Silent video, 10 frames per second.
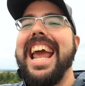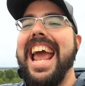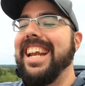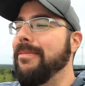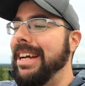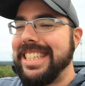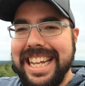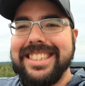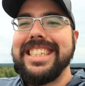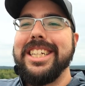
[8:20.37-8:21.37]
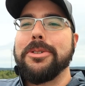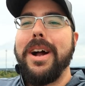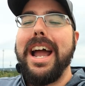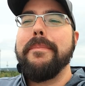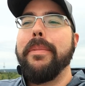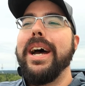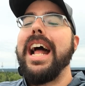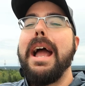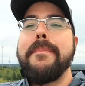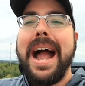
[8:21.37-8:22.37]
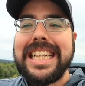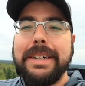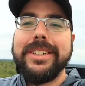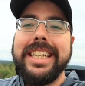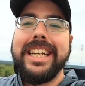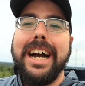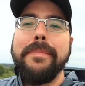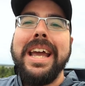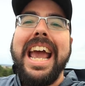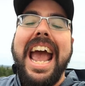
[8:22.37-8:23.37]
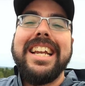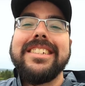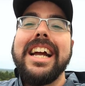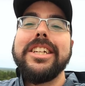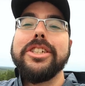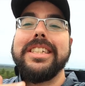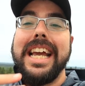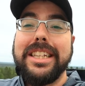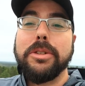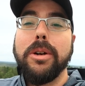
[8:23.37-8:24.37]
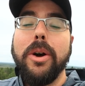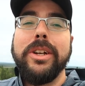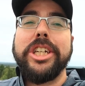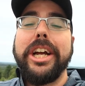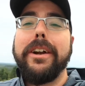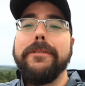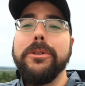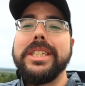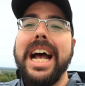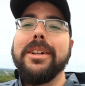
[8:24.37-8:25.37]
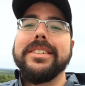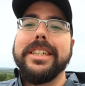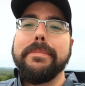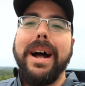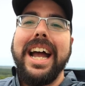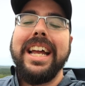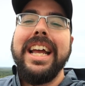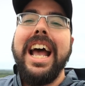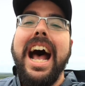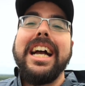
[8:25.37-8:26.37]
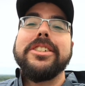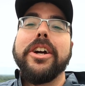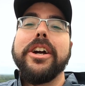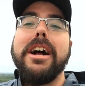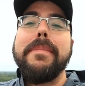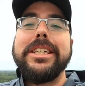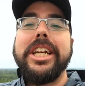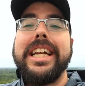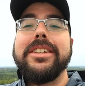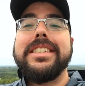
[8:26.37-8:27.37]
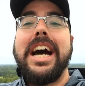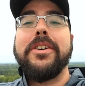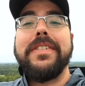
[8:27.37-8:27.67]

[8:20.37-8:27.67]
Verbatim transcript: and my tent stayed dry, but I packed everything up and decided to just hit the road and check out a few towns nearby. I started off by checking out the town